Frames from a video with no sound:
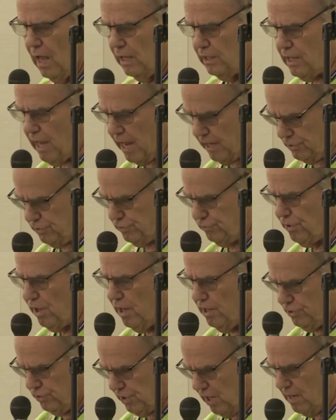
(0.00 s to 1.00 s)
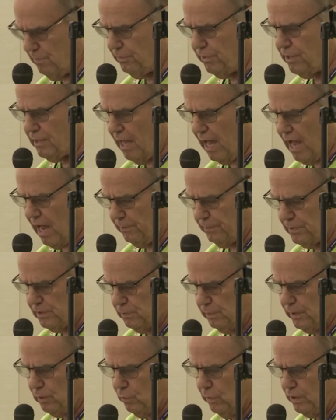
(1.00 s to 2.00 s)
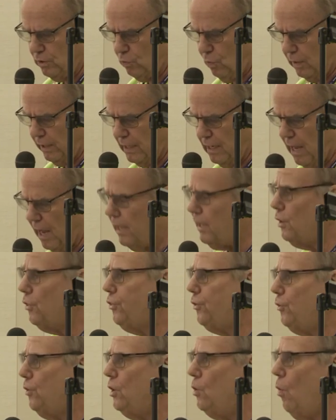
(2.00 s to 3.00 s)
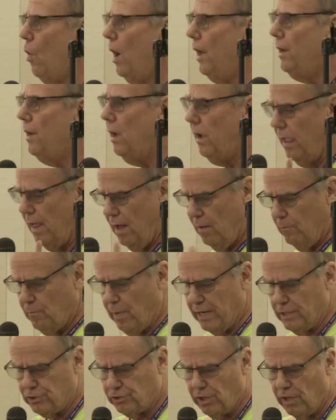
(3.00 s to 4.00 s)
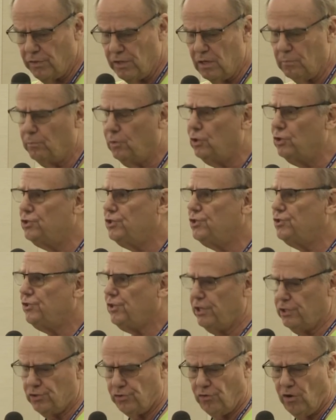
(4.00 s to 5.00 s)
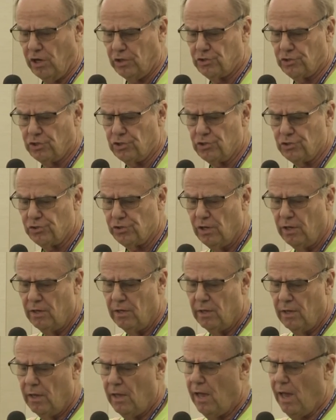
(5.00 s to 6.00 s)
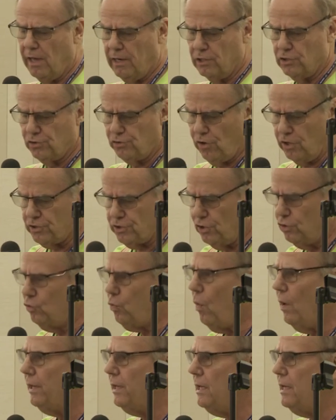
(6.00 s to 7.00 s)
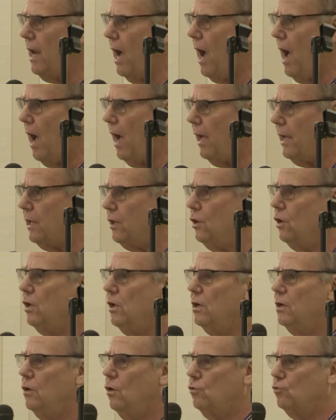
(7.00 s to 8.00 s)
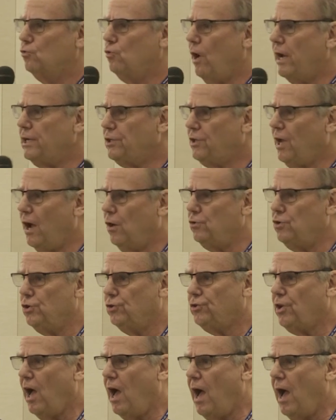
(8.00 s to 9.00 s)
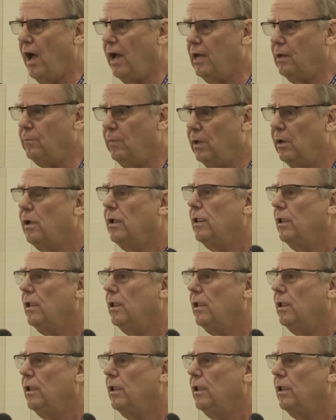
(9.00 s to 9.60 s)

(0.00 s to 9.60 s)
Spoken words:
Yes, same thing happens between 29 and 31 based on the emergency instructions. At instruction 29, write down your time,